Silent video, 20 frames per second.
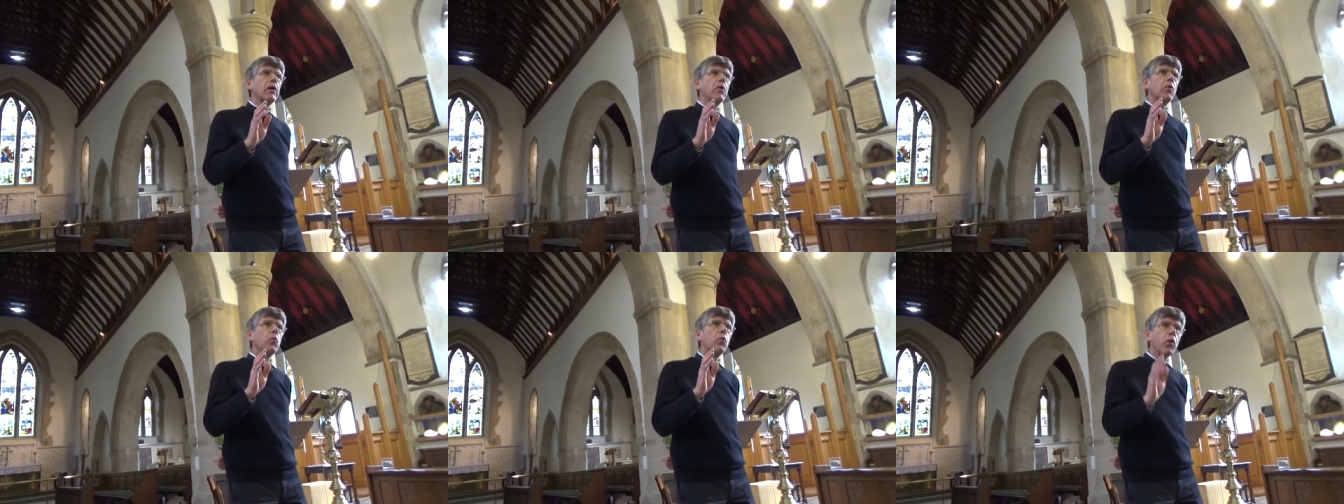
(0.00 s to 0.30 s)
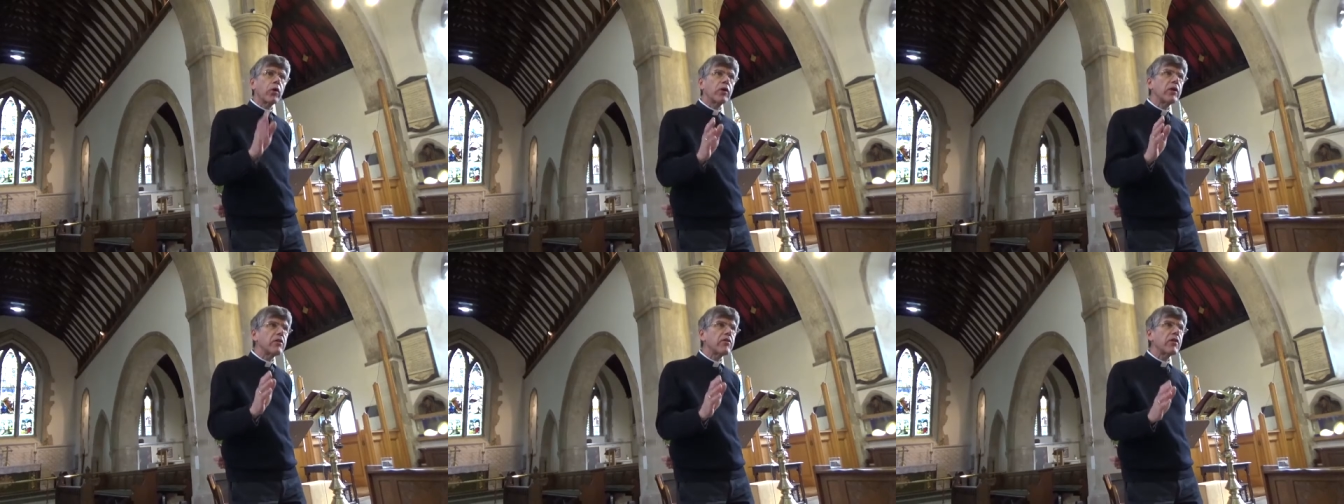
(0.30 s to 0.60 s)

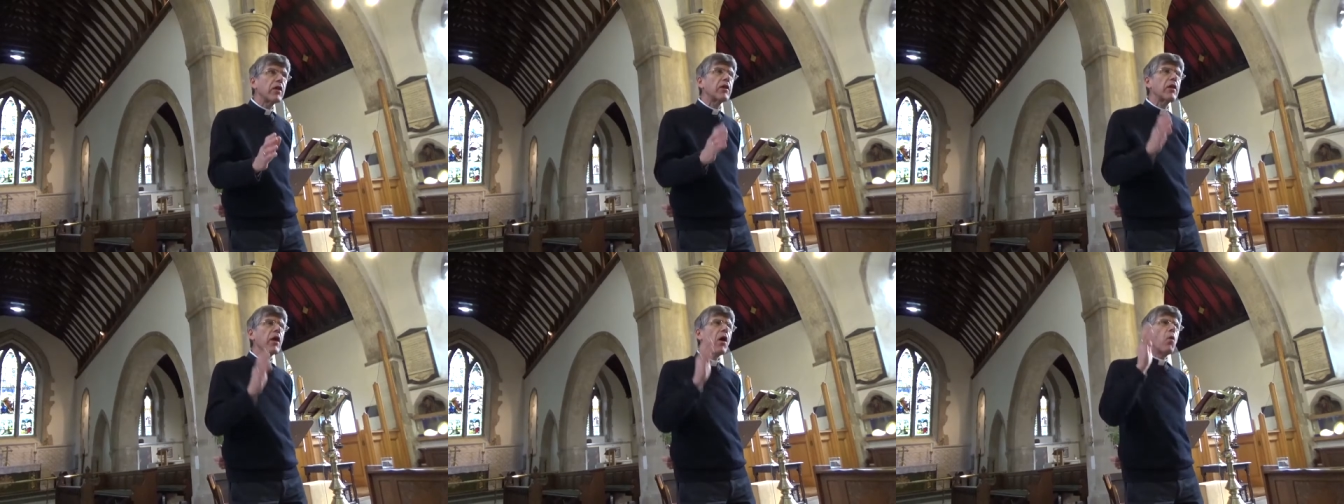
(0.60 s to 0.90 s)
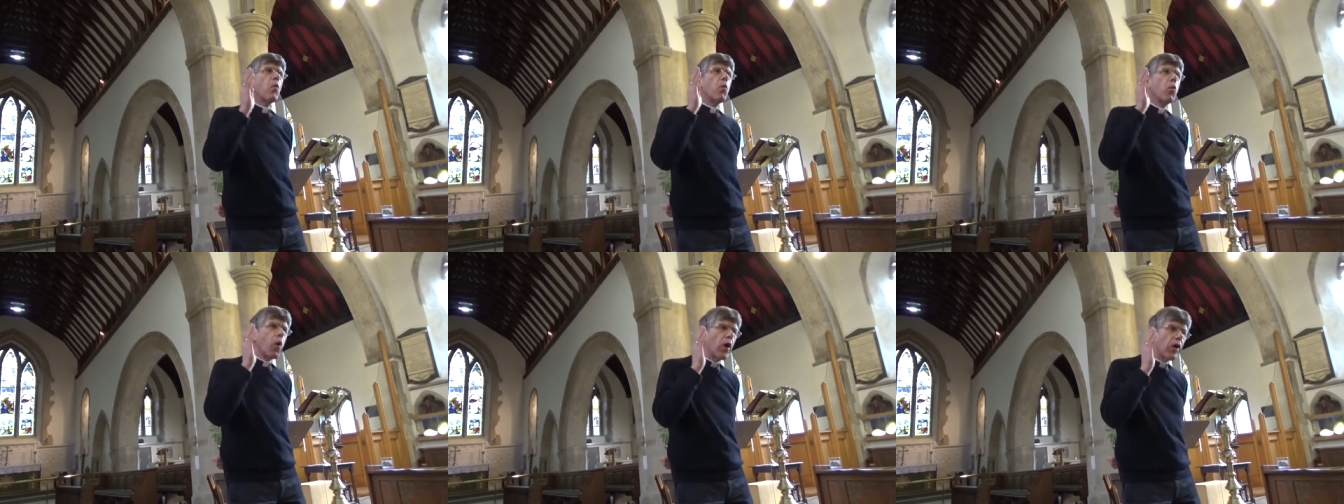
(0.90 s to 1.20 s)
What is it?
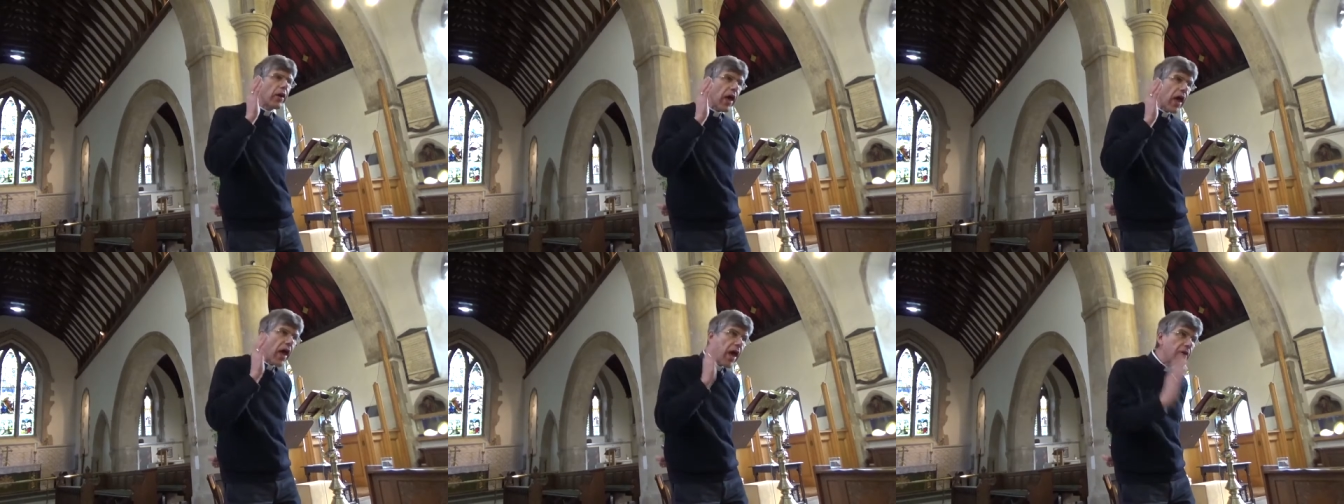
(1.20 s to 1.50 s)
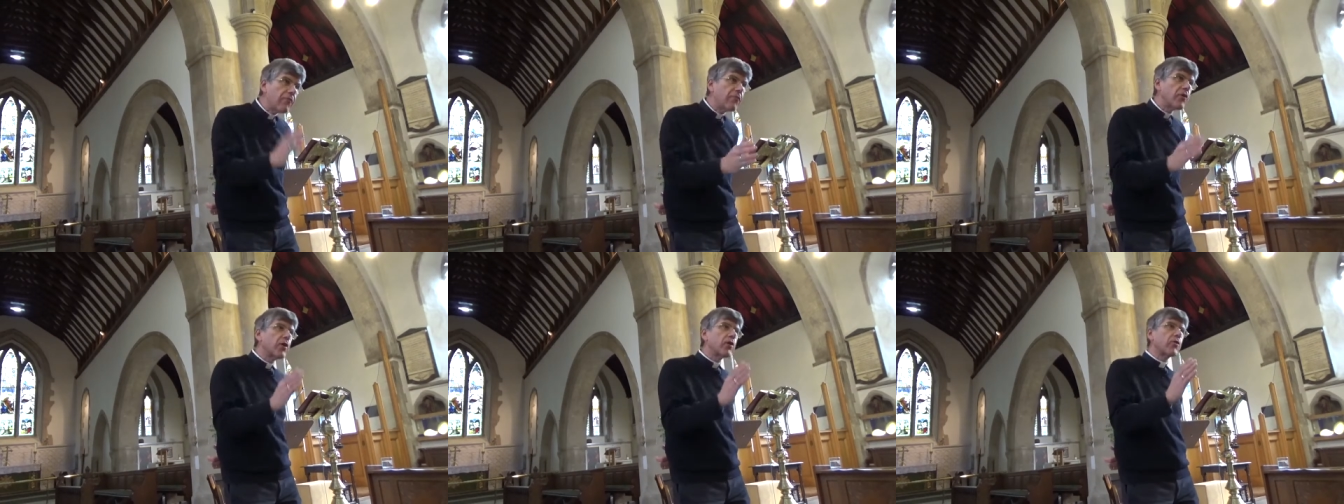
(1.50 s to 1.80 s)
What
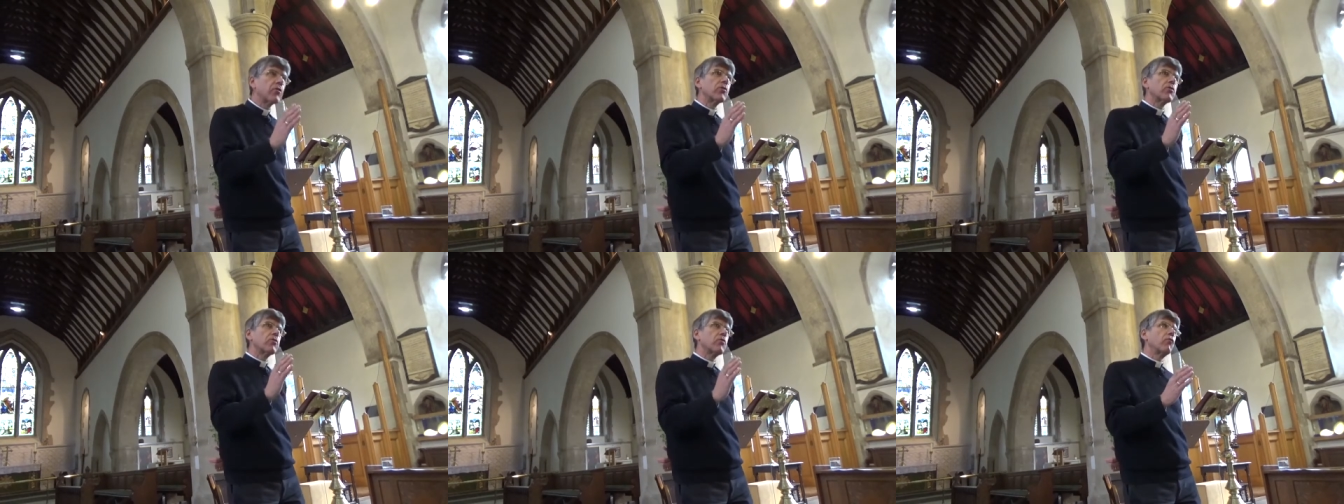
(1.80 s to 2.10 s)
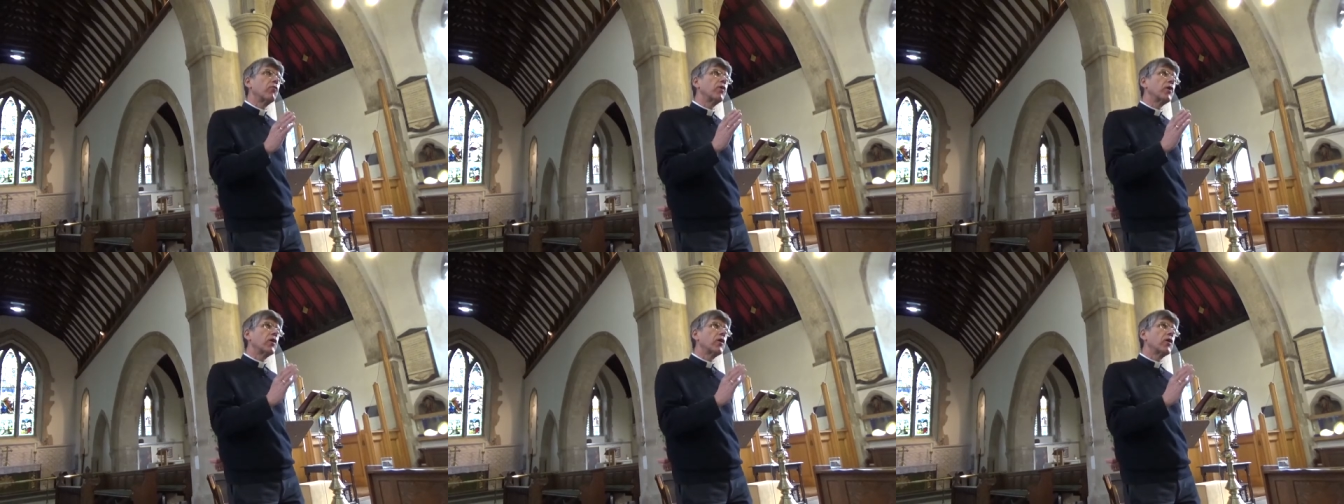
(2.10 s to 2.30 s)
evidence have we